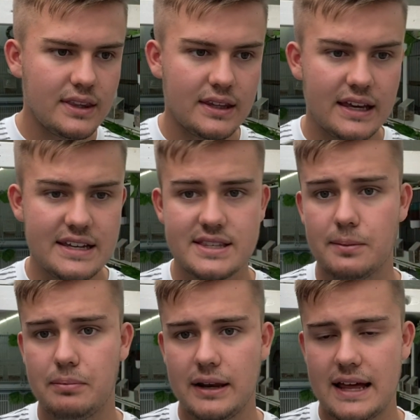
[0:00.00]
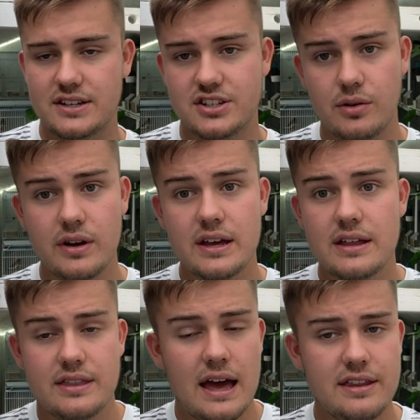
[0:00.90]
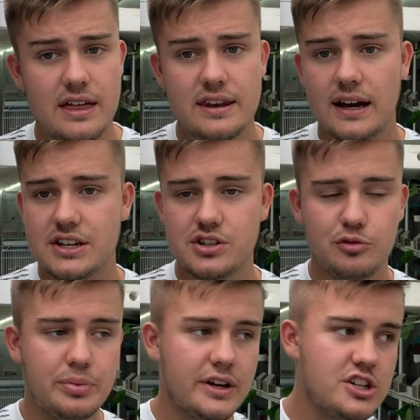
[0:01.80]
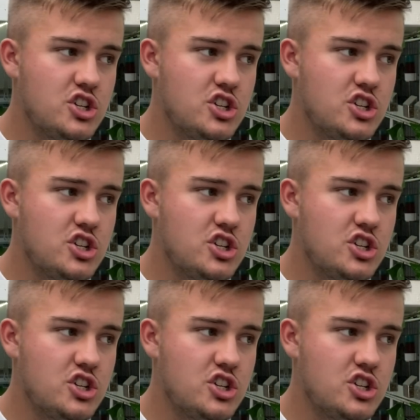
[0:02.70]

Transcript: Is the plan. So they're nice enough birds,